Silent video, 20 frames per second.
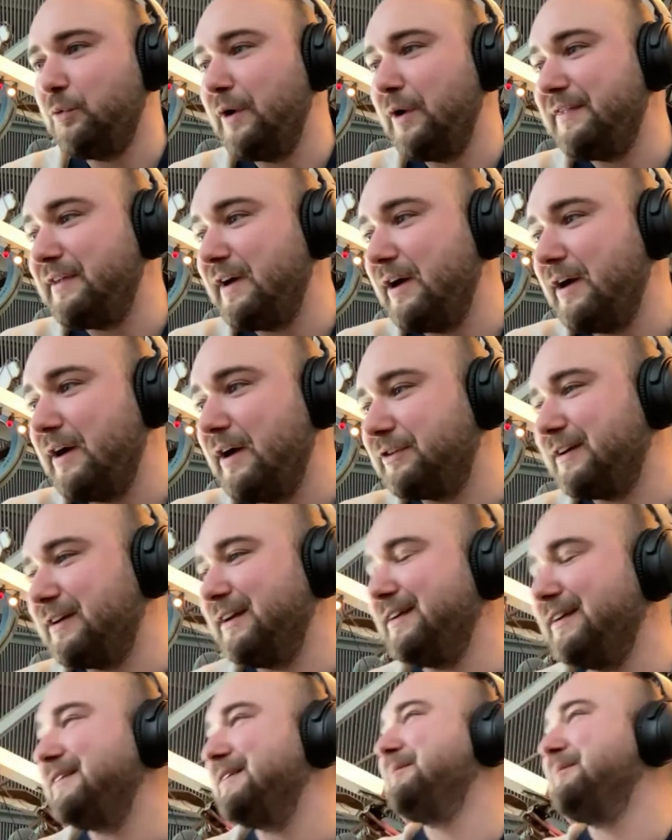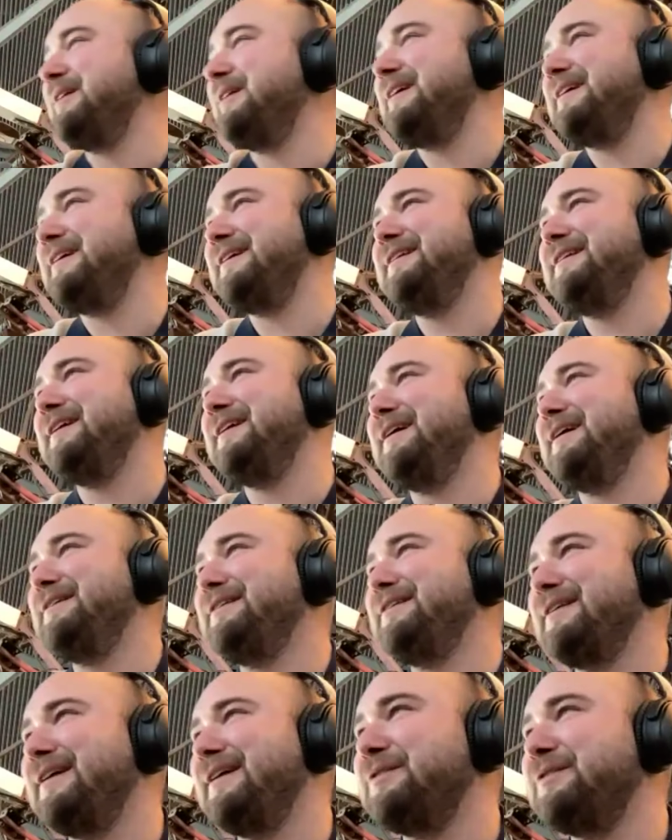without a glass in my hand
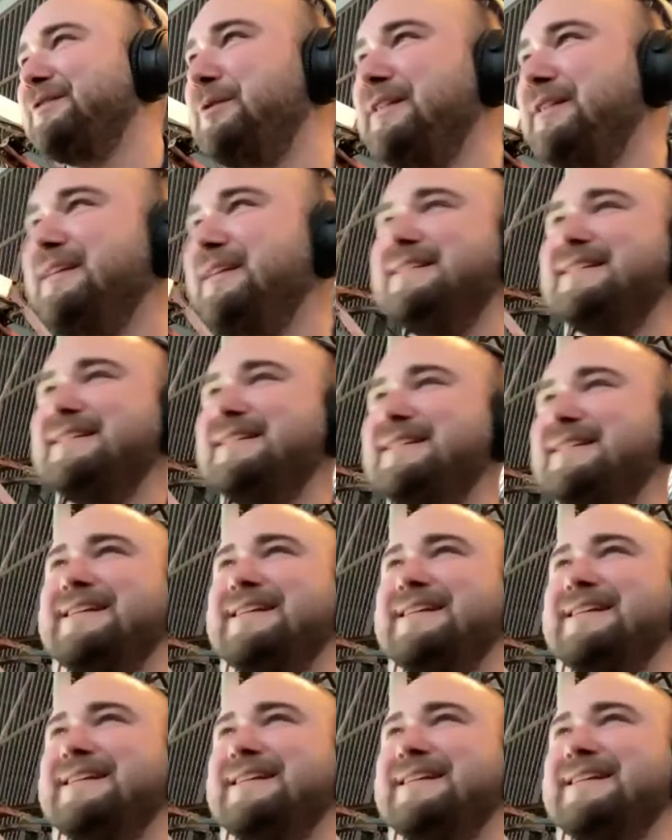as, as with it.